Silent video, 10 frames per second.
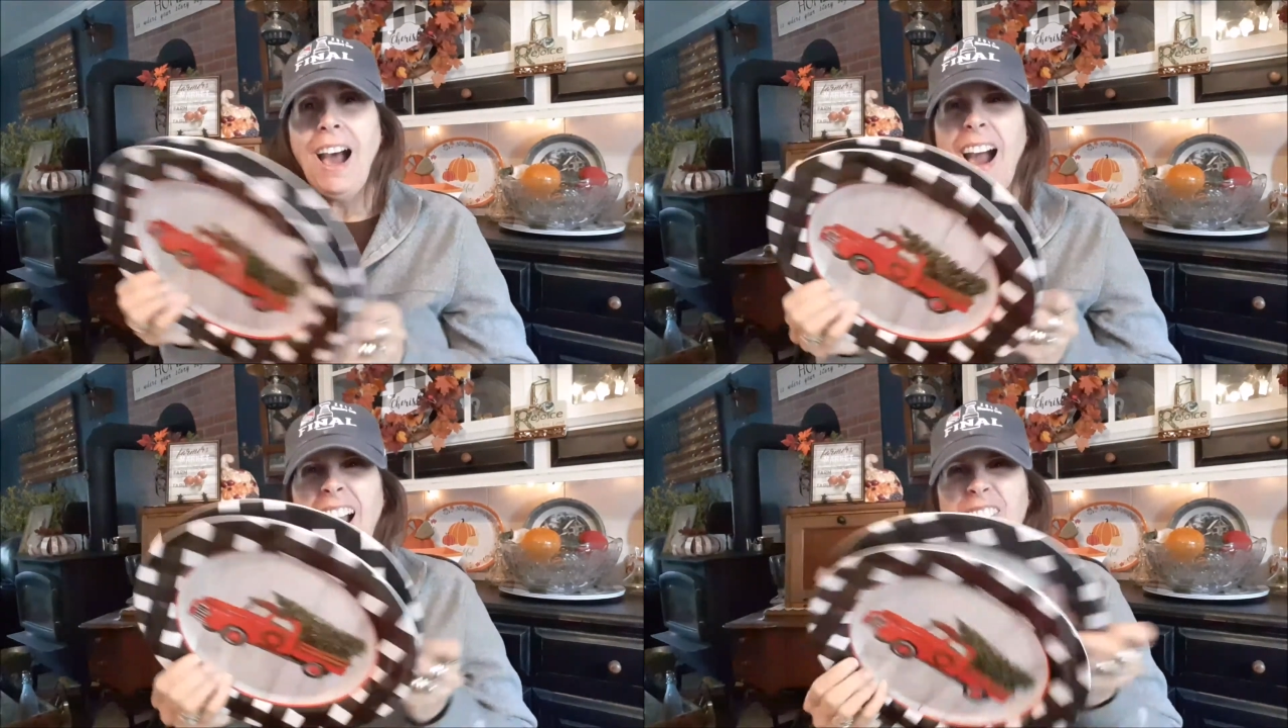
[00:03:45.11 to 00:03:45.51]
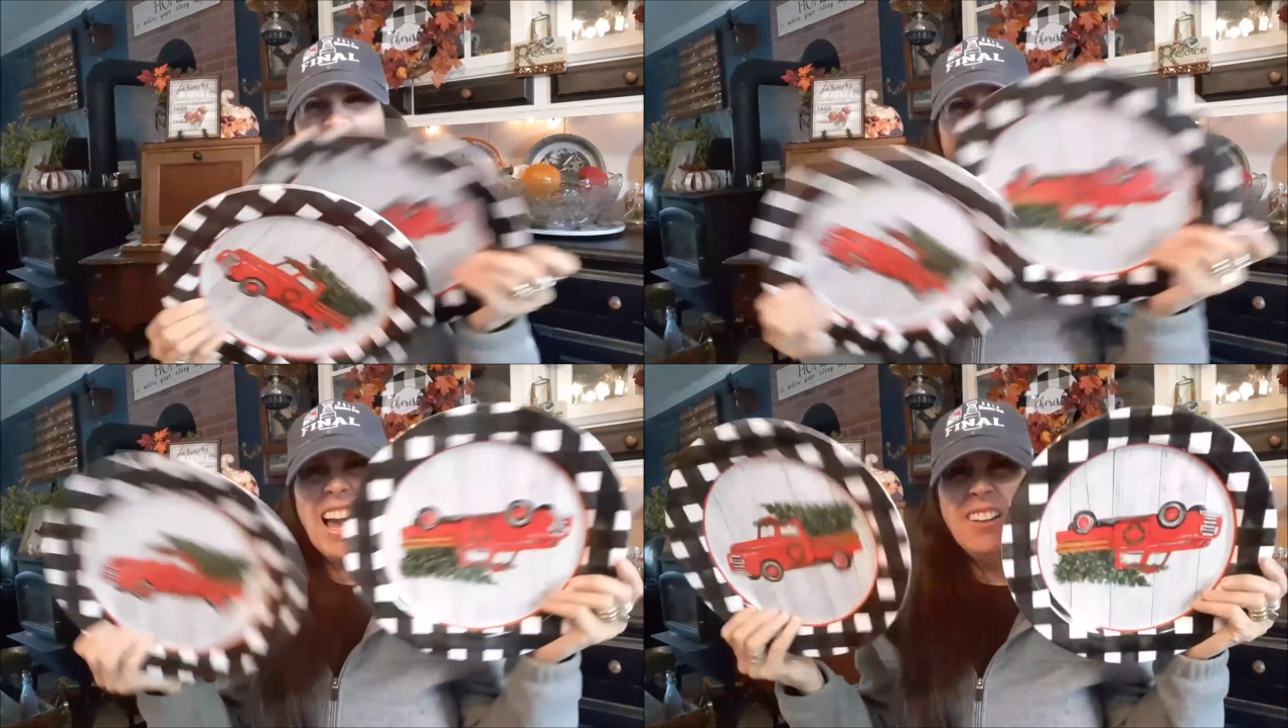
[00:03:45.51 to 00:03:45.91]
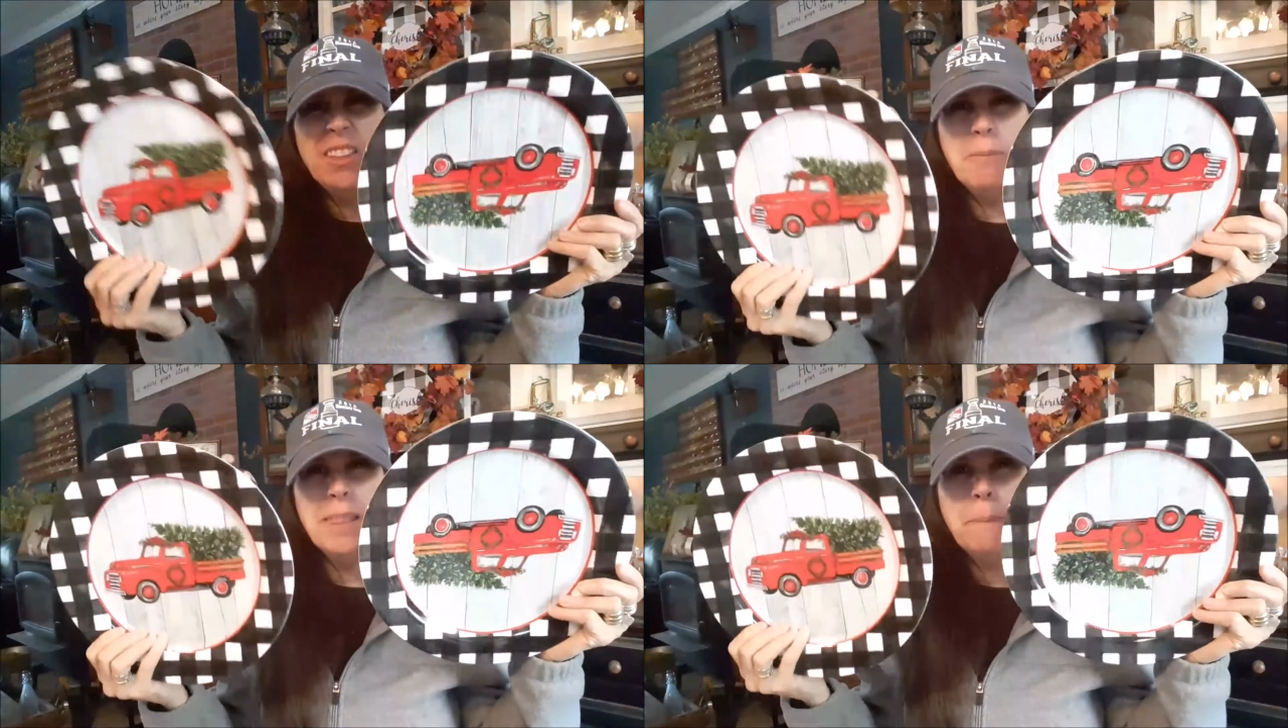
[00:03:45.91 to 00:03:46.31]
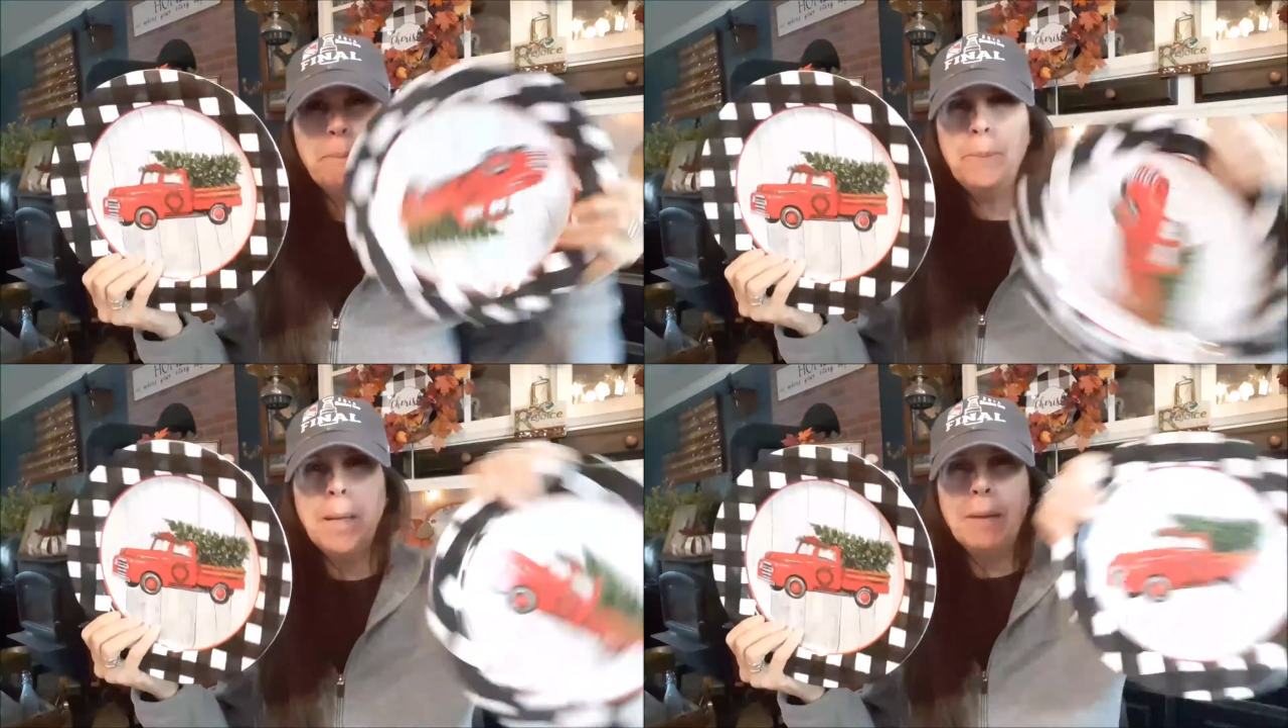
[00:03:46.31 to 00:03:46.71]
I found them in the
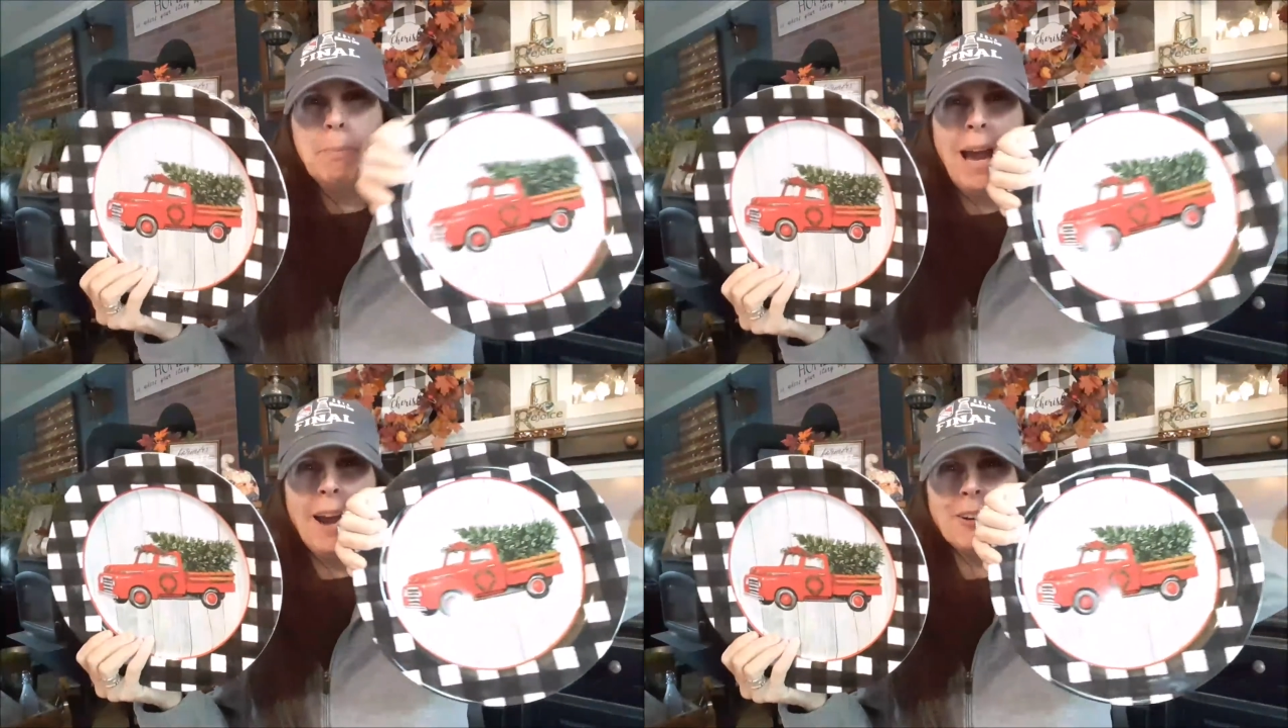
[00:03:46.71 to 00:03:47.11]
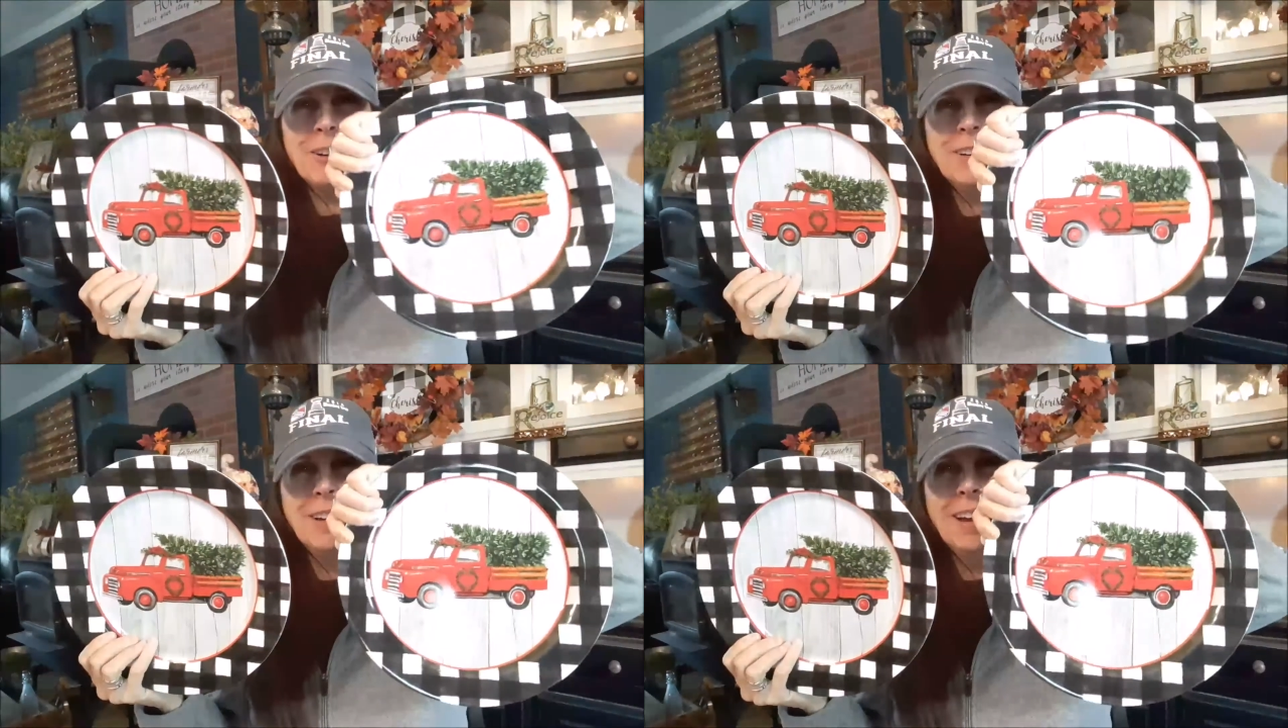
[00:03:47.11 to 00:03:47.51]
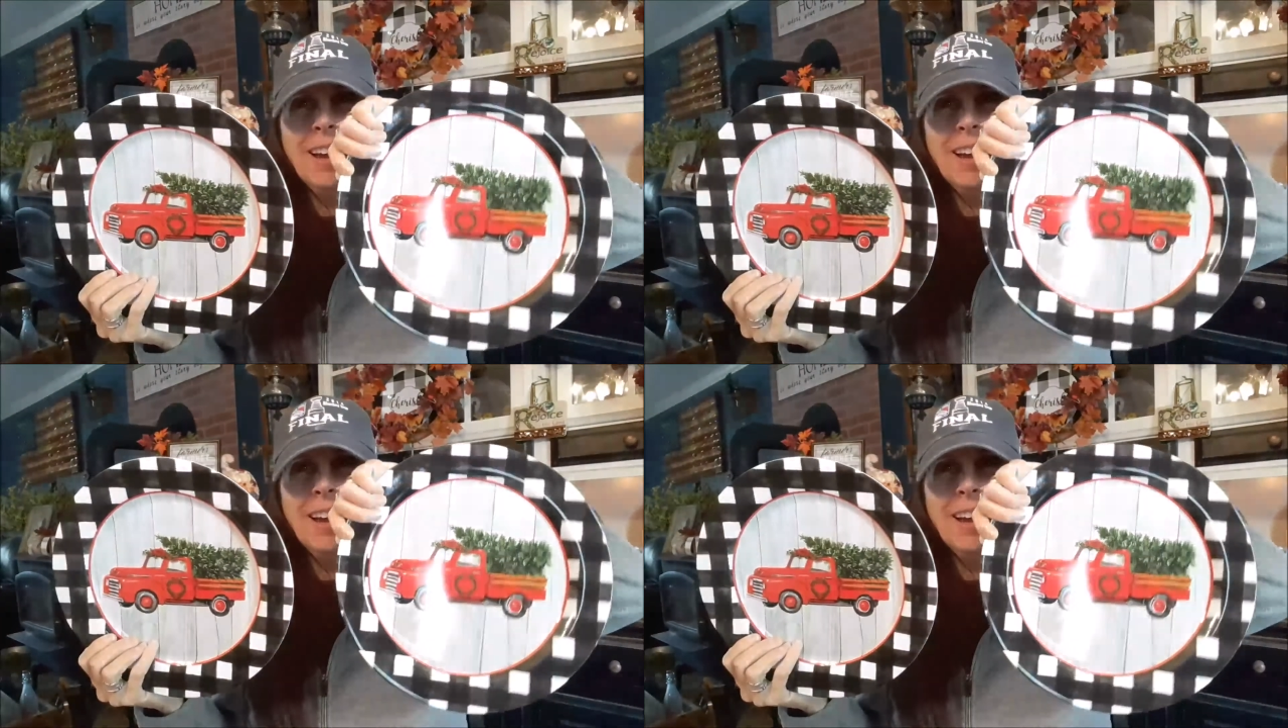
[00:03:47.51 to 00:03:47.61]
big pattern.